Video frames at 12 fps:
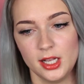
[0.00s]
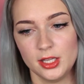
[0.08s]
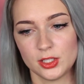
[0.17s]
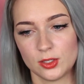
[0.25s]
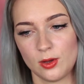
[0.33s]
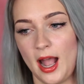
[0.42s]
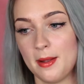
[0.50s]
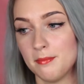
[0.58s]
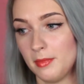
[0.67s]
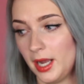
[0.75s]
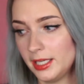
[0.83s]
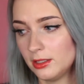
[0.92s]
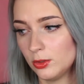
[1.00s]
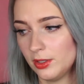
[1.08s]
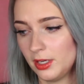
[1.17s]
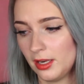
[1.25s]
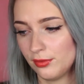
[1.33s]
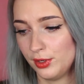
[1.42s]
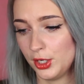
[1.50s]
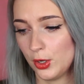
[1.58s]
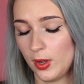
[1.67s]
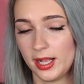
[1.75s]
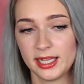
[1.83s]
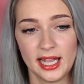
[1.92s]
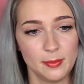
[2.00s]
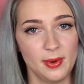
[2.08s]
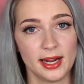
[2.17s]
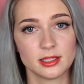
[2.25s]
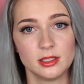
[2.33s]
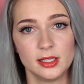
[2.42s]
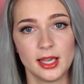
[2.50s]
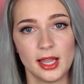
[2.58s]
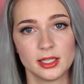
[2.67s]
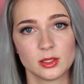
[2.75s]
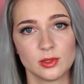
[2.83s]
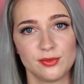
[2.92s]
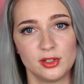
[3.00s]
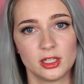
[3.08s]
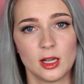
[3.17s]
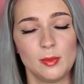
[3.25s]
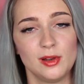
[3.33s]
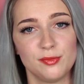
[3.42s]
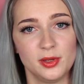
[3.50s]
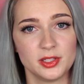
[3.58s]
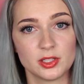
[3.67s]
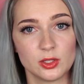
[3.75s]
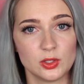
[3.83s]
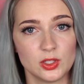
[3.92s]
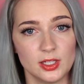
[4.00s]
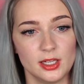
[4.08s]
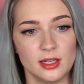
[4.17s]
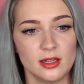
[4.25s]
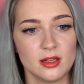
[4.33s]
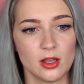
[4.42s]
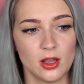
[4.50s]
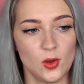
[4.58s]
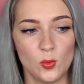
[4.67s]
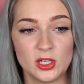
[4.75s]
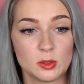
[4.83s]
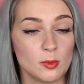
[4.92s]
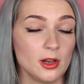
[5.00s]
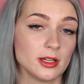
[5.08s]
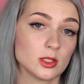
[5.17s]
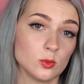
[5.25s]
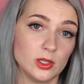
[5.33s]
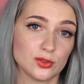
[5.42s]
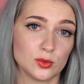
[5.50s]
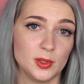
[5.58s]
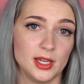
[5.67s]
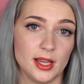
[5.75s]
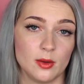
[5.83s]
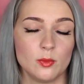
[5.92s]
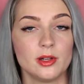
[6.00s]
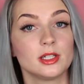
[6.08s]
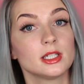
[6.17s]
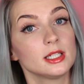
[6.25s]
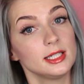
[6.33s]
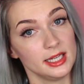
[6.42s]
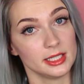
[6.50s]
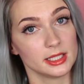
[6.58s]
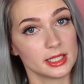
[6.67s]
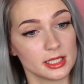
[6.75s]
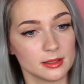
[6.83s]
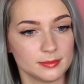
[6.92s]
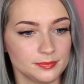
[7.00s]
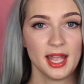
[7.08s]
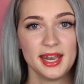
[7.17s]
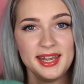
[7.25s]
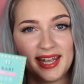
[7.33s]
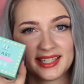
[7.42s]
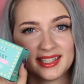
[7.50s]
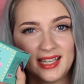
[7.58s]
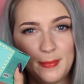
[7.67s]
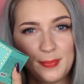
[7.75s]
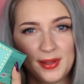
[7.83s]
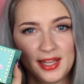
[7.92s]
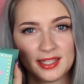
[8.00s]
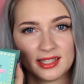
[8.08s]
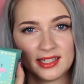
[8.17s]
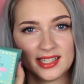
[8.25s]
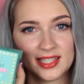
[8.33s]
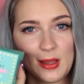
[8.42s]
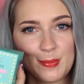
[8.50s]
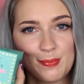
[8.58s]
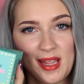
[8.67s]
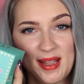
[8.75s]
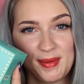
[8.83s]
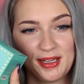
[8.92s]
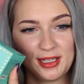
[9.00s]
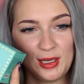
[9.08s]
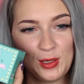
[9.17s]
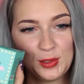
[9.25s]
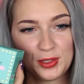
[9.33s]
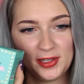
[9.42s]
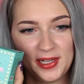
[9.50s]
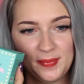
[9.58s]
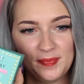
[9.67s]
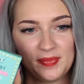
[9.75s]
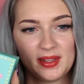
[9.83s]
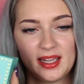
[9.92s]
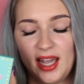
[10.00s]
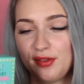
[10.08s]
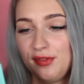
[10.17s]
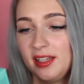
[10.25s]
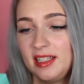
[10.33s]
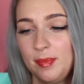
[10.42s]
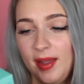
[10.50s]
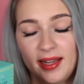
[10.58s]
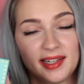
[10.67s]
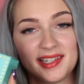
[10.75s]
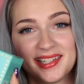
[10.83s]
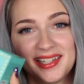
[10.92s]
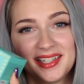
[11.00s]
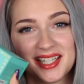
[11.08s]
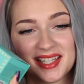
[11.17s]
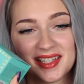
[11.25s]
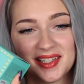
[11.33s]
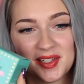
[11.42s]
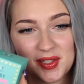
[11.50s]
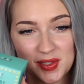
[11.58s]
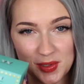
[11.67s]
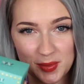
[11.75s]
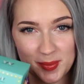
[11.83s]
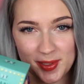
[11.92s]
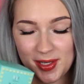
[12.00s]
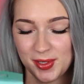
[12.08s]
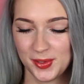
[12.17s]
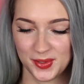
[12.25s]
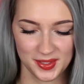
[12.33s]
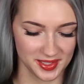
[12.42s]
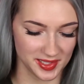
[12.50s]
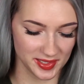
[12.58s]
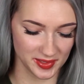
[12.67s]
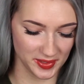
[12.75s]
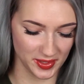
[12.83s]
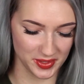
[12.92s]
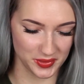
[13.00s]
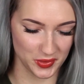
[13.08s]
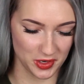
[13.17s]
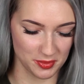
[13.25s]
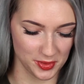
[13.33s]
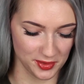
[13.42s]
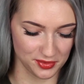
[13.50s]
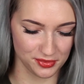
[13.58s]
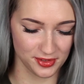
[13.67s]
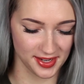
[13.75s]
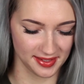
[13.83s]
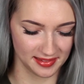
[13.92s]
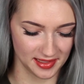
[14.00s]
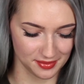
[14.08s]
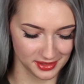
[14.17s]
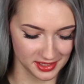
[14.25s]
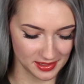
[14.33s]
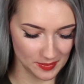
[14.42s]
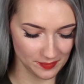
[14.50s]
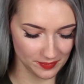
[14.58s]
So I might do another video and get back to you guys within a couple of months to see uh, which products worked for me and which didn't. Next up is this Baby Glow Cream. I think the packaging is super cute. It's adorable. I freaking love it.